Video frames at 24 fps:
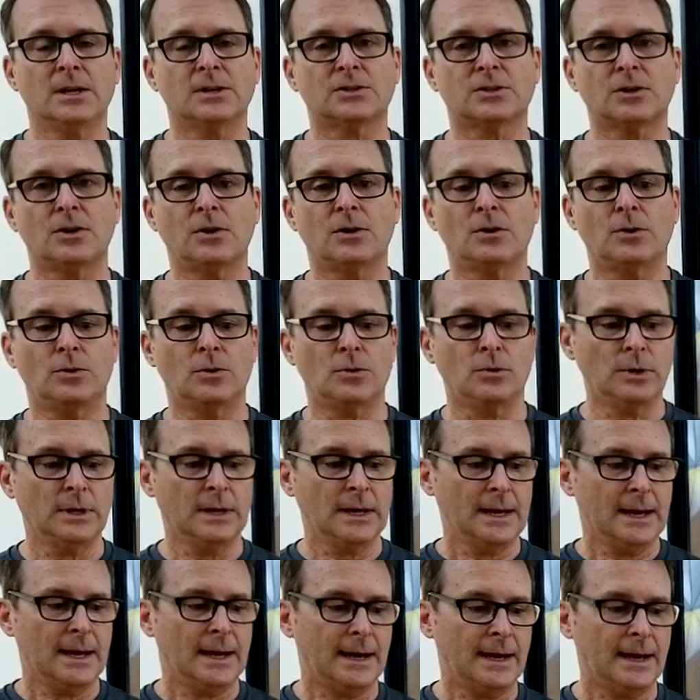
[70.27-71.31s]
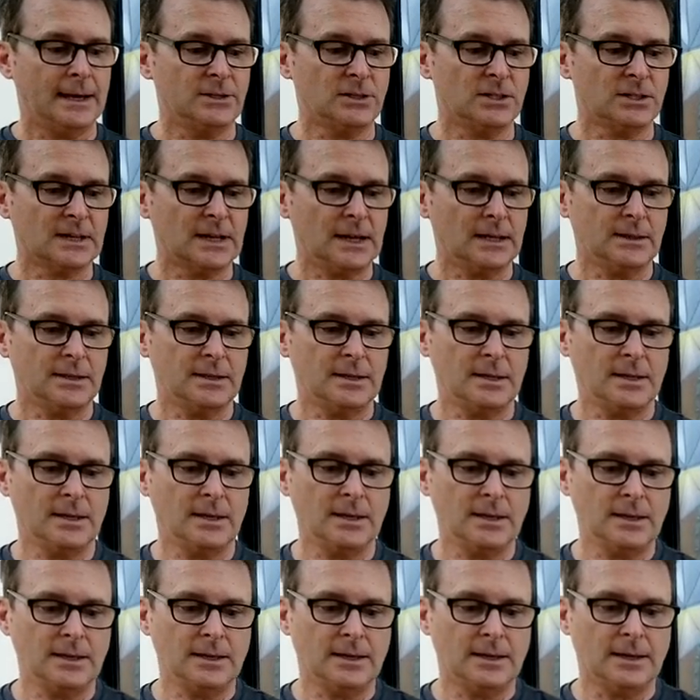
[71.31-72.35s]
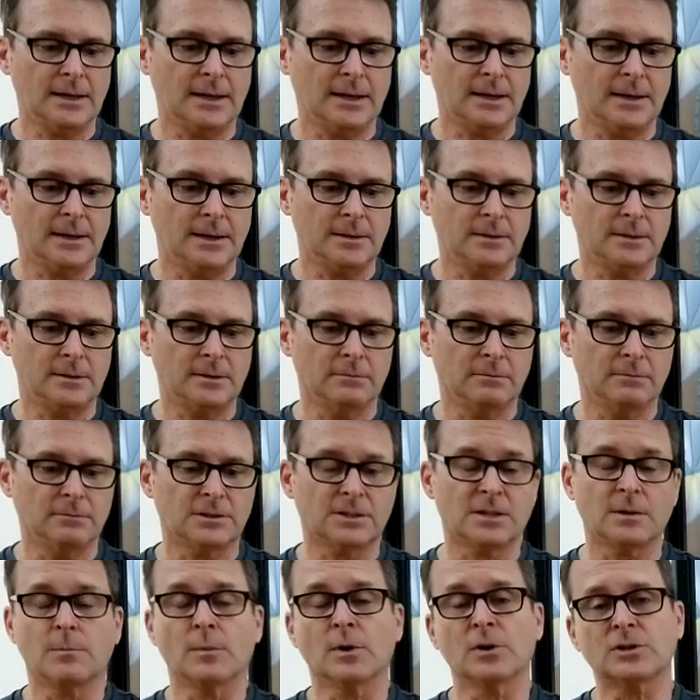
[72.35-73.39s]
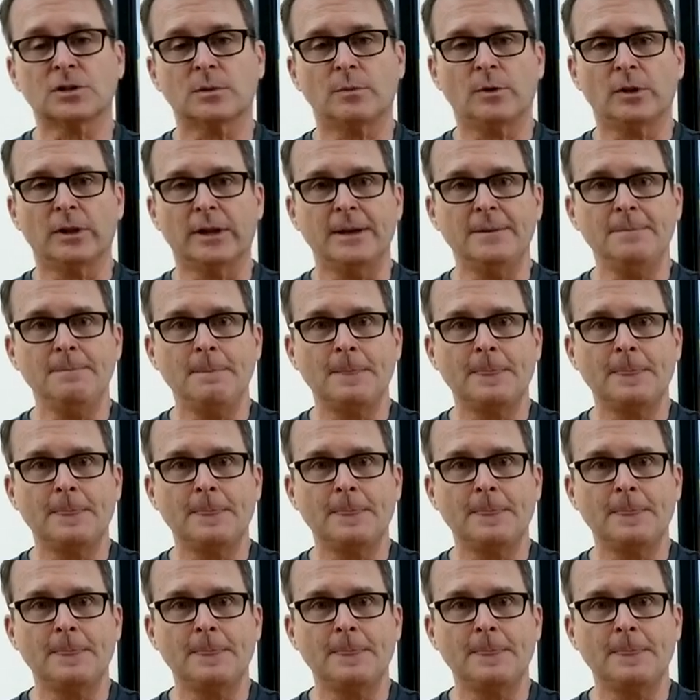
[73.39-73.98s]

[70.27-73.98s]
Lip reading: So I just got the submersible in.